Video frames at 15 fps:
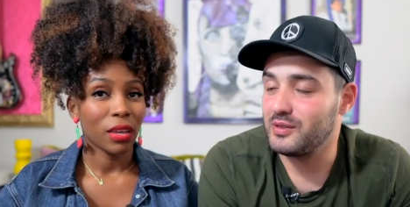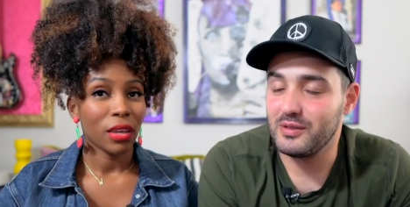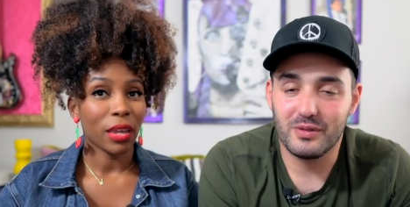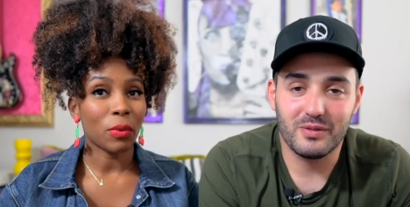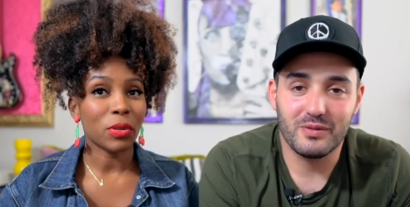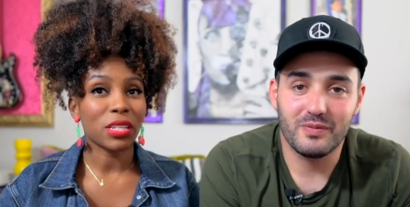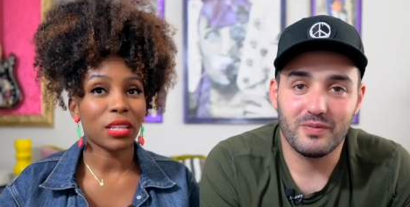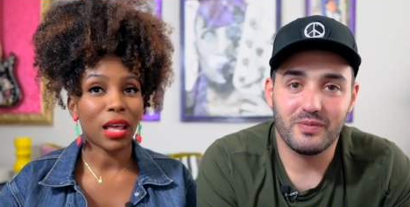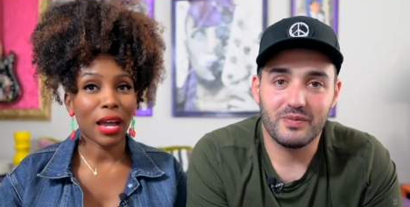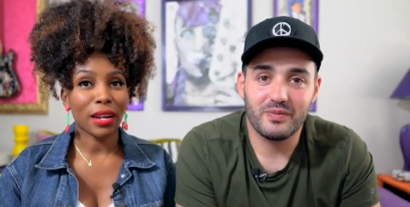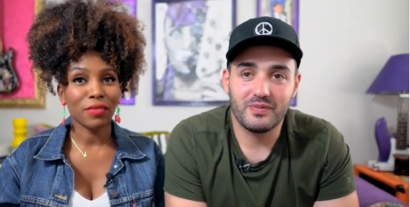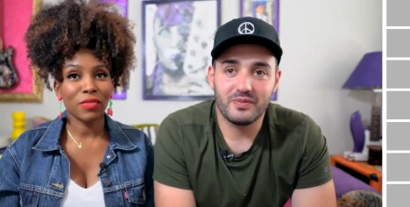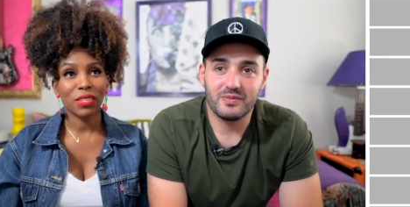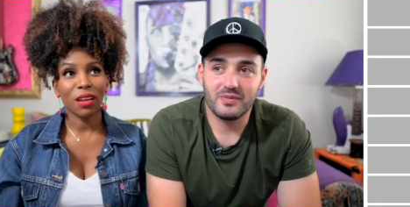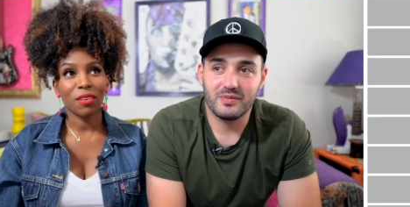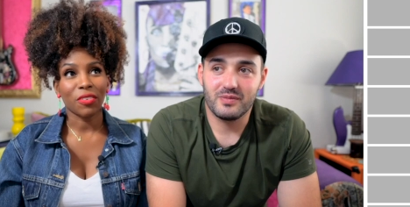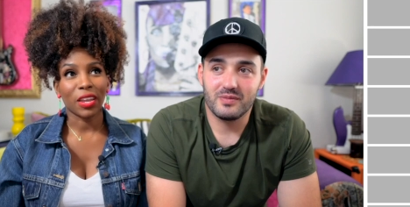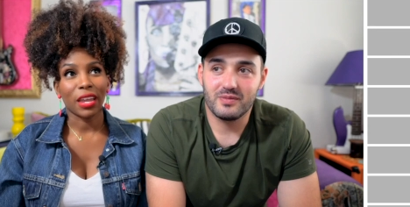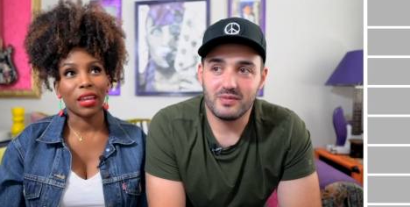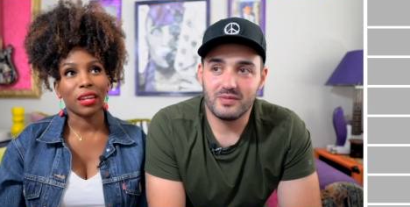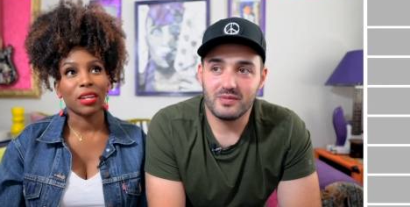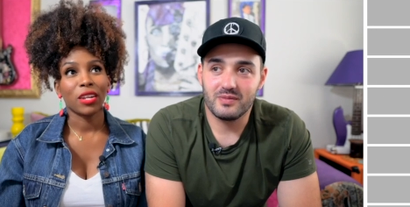Speaker 1: It was a lot of stuff,
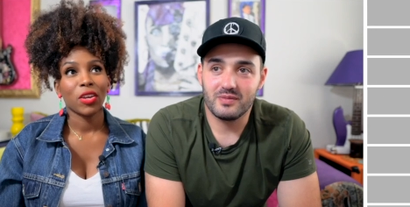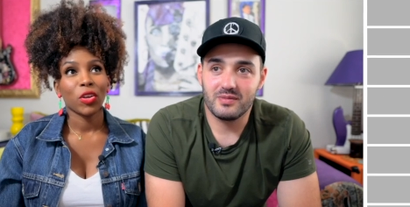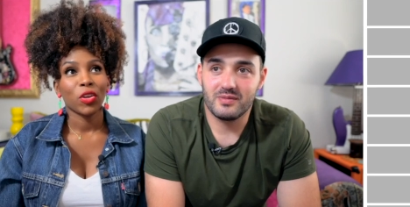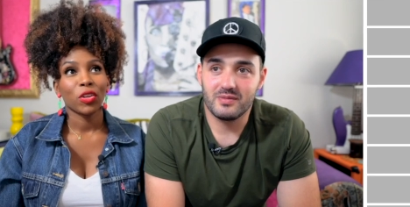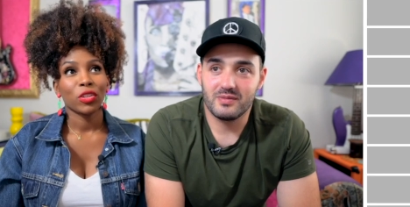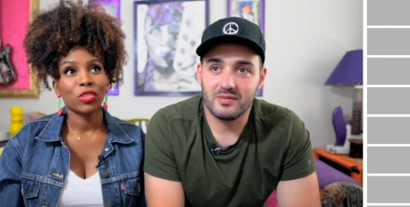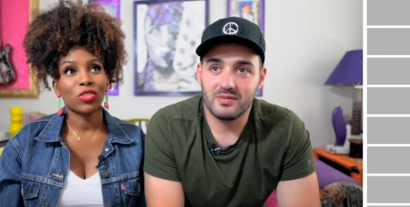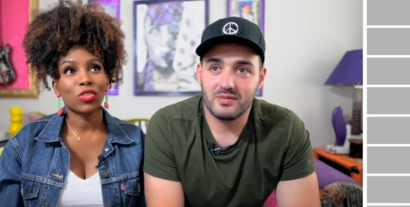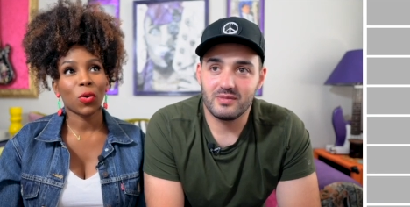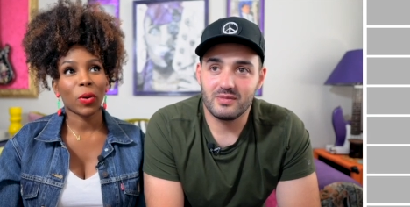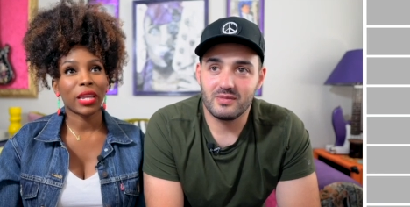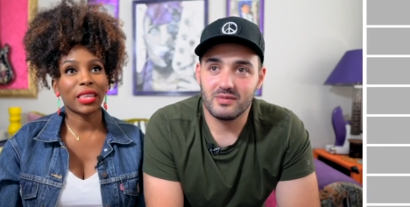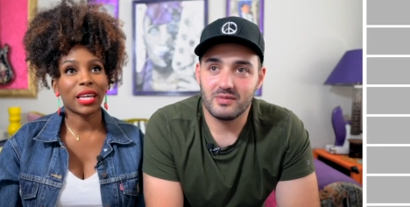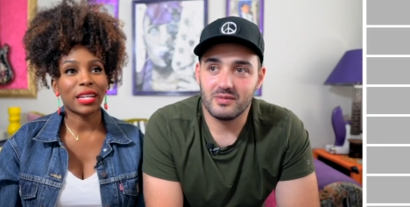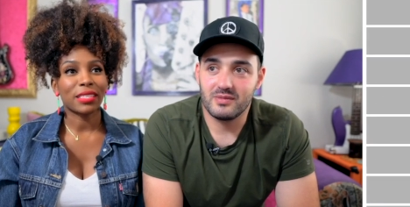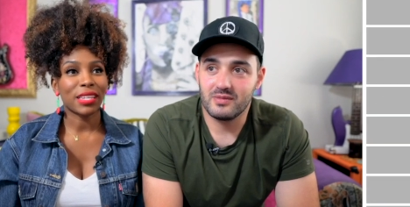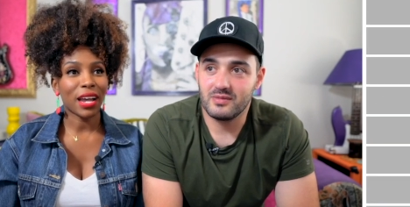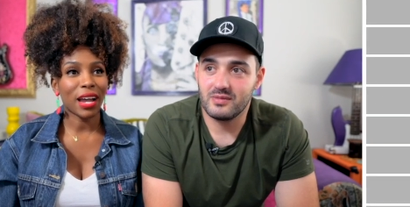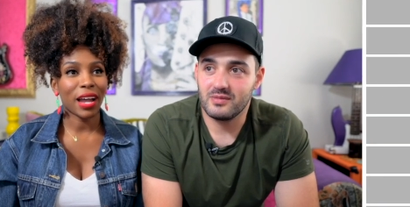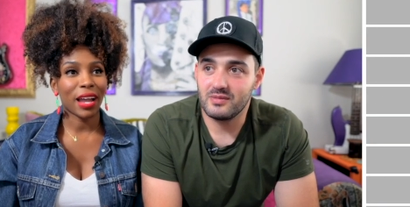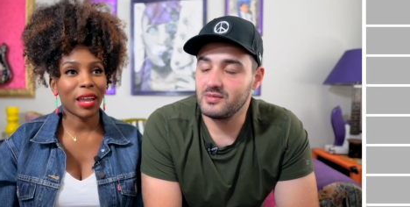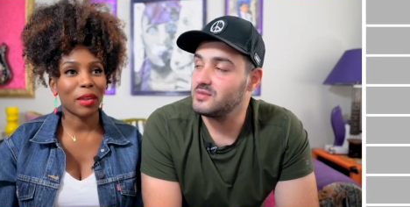and during that
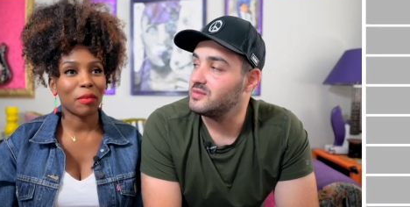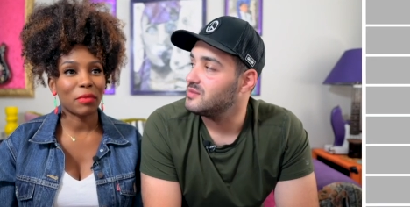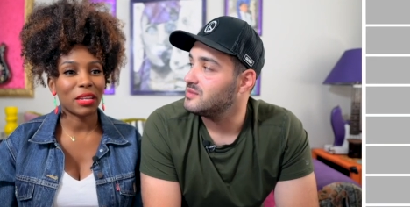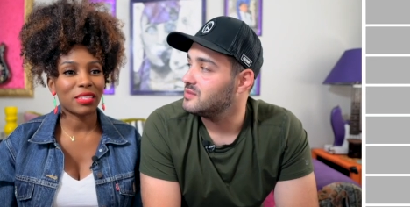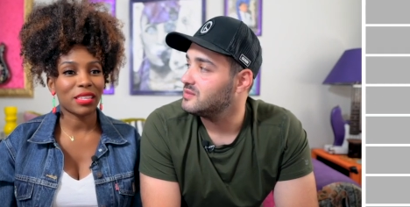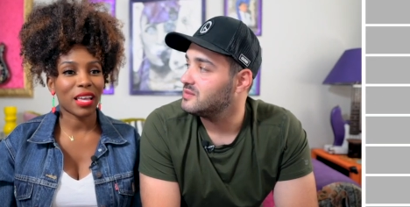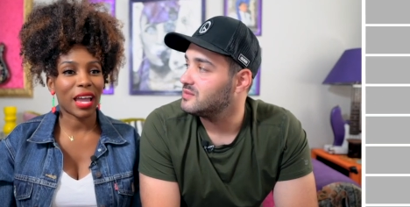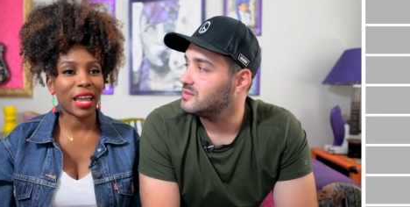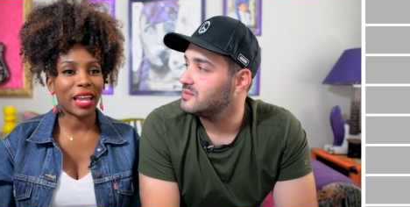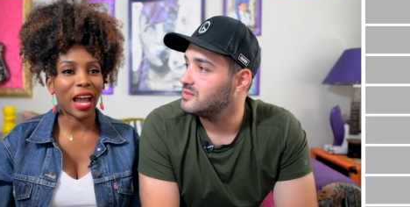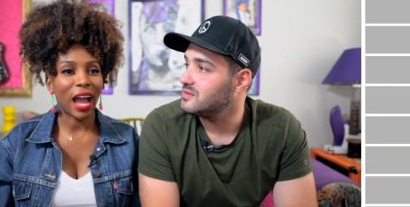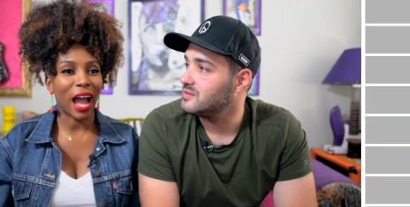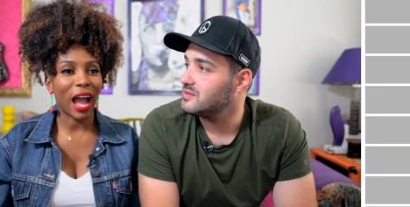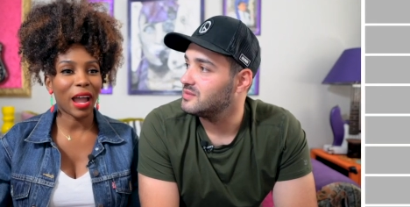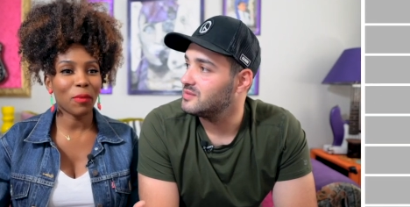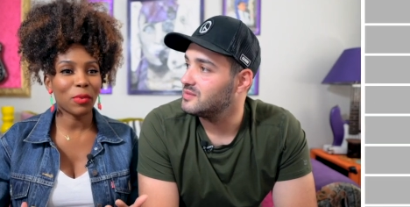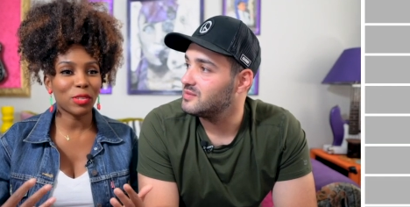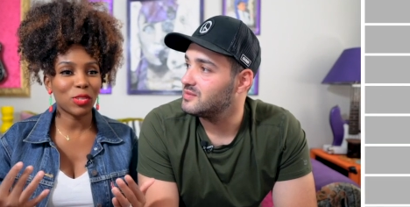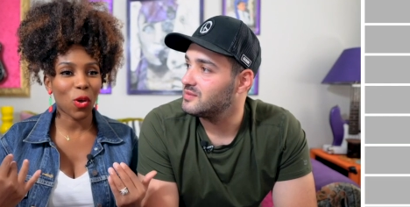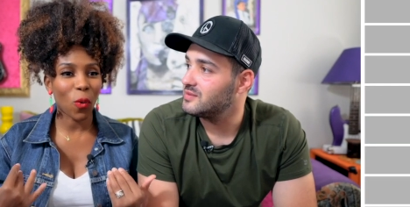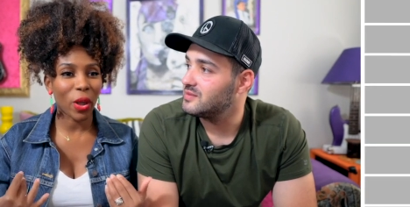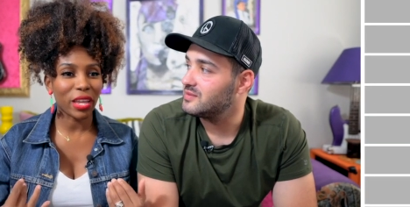time, it's like I
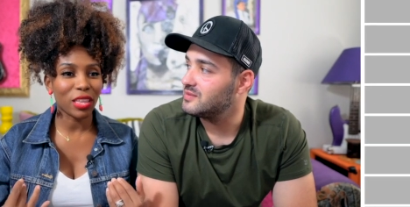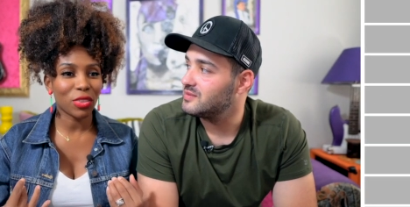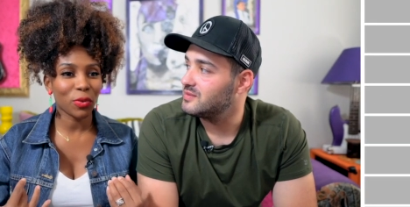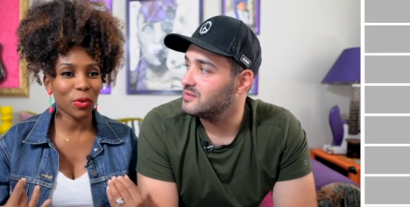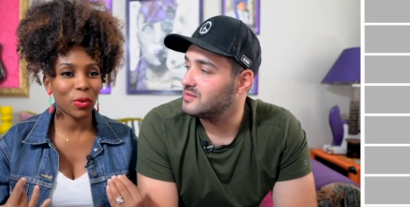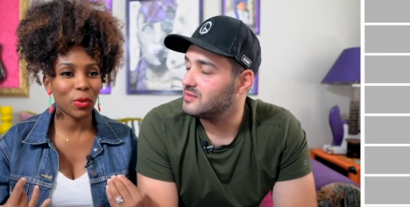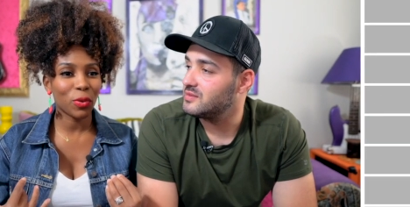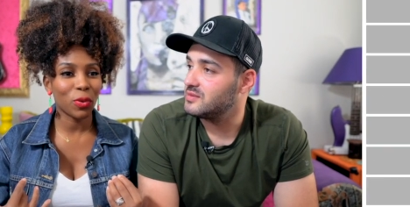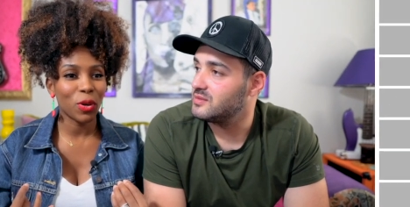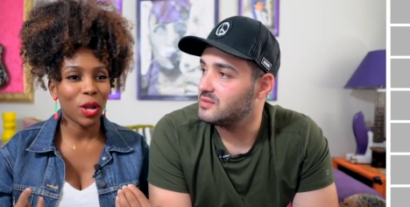was going through